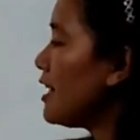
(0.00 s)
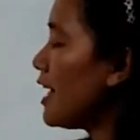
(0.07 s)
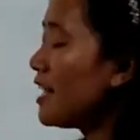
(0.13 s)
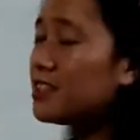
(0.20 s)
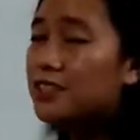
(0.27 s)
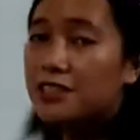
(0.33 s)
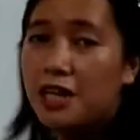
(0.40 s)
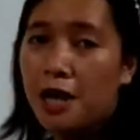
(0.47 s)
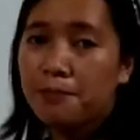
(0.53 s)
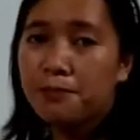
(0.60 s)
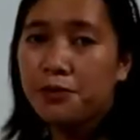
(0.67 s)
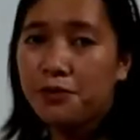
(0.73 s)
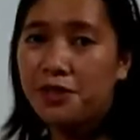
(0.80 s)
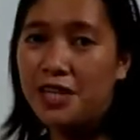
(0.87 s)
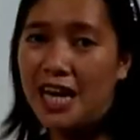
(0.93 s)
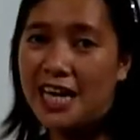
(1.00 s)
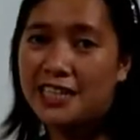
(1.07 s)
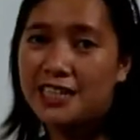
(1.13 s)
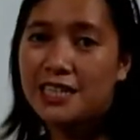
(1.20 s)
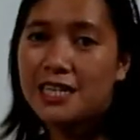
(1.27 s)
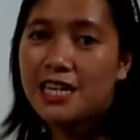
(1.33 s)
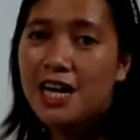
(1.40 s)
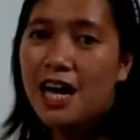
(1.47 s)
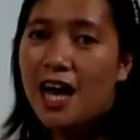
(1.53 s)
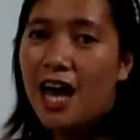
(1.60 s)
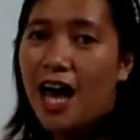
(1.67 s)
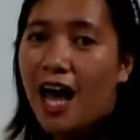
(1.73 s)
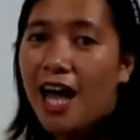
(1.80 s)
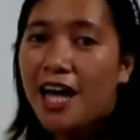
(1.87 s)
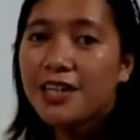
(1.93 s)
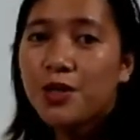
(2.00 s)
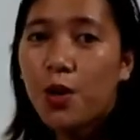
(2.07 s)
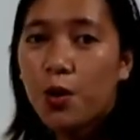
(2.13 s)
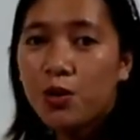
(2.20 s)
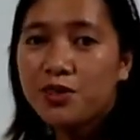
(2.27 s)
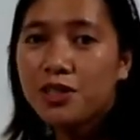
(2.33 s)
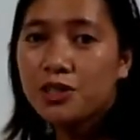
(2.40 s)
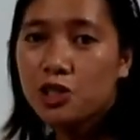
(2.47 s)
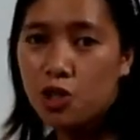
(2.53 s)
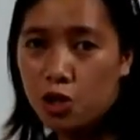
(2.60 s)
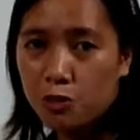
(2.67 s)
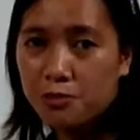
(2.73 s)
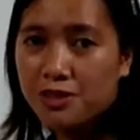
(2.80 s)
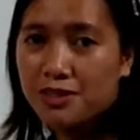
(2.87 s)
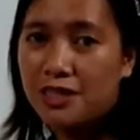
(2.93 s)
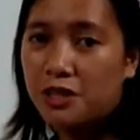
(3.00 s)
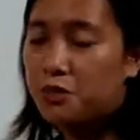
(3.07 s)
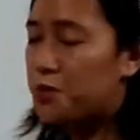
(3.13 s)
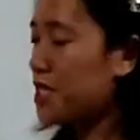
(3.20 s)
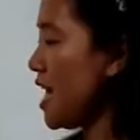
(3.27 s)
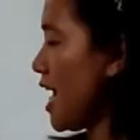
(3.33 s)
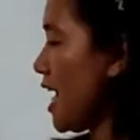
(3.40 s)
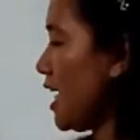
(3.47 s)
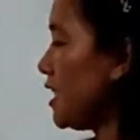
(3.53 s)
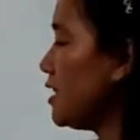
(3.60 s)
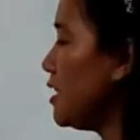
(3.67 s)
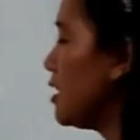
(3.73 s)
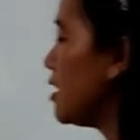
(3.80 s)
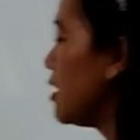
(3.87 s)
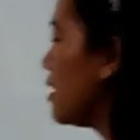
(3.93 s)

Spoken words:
Next step to that, add all the terms that we had.